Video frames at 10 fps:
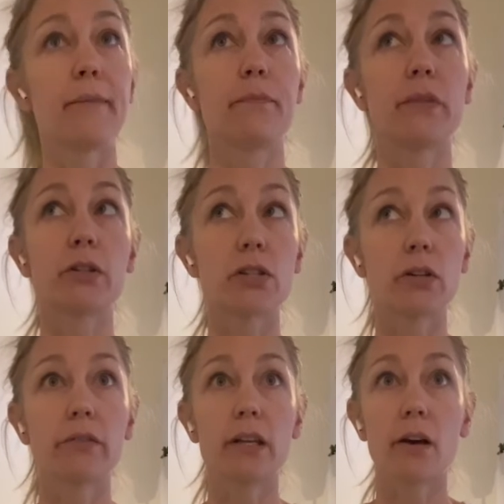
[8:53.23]
There's
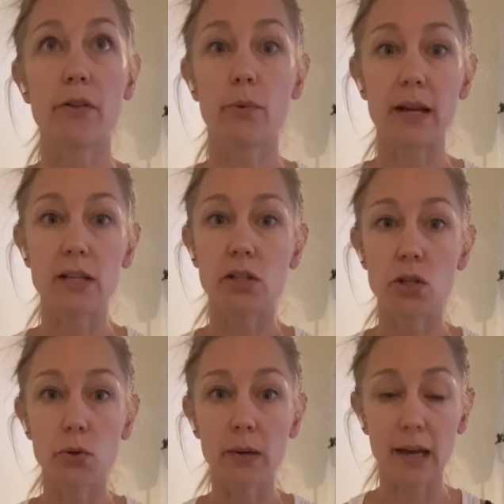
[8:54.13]
certainly other ways
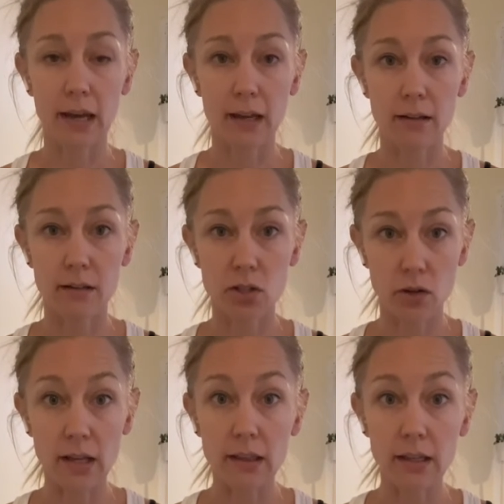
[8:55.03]
you can
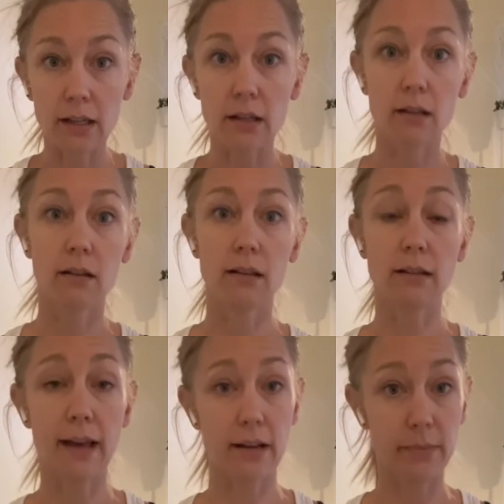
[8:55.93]
strengthen the
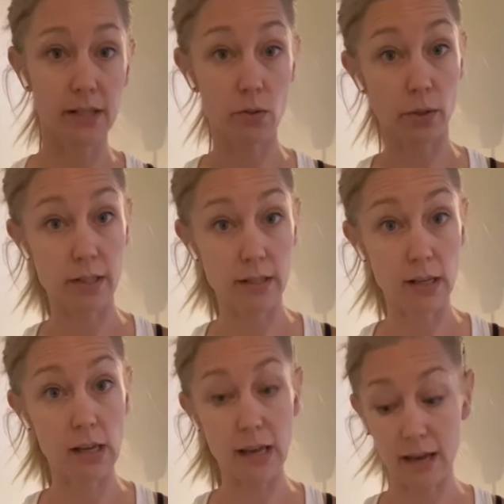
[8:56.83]
latimus
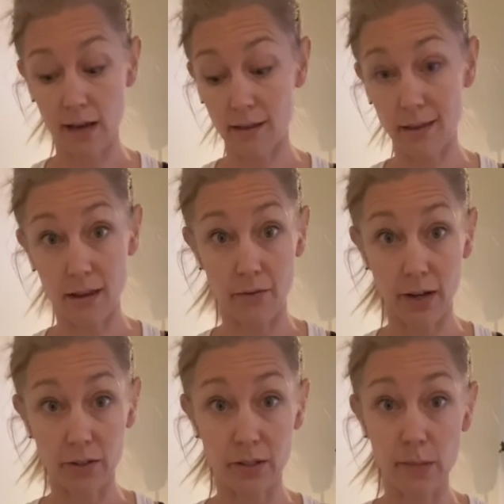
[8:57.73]
dorsi and the
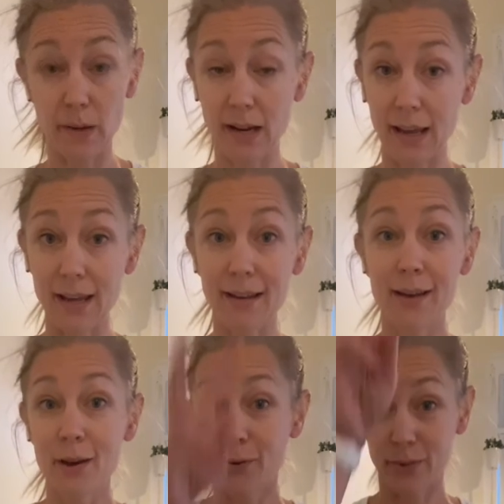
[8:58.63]
erector spinae,
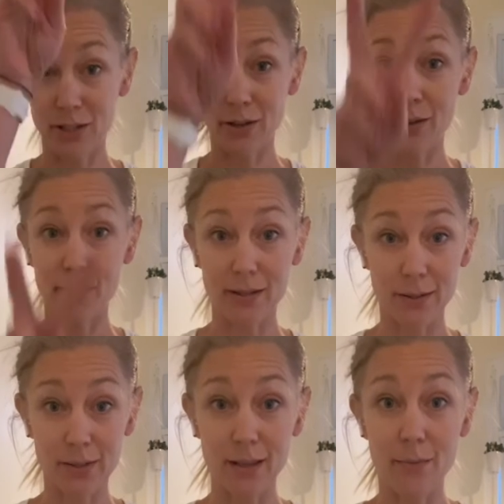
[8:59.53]
which are the
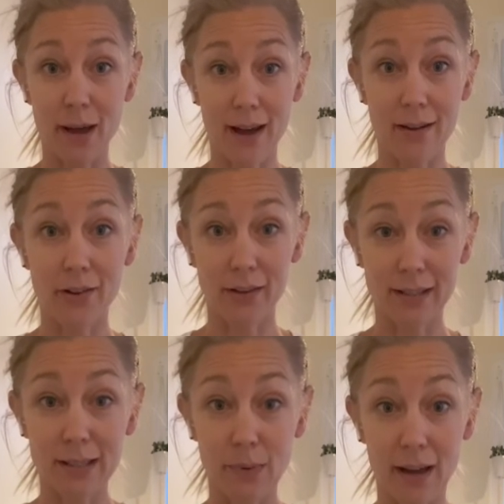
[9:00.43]
muscles in the back along the
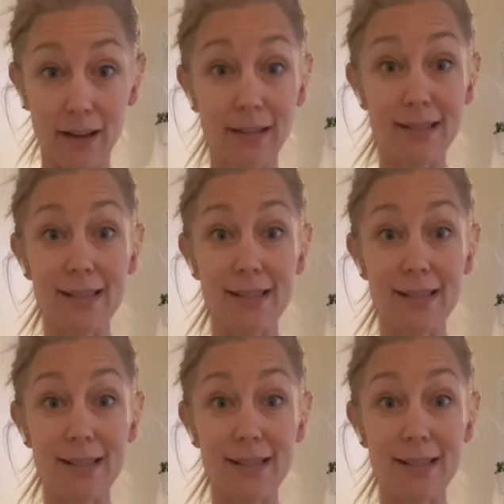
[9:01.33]
spine.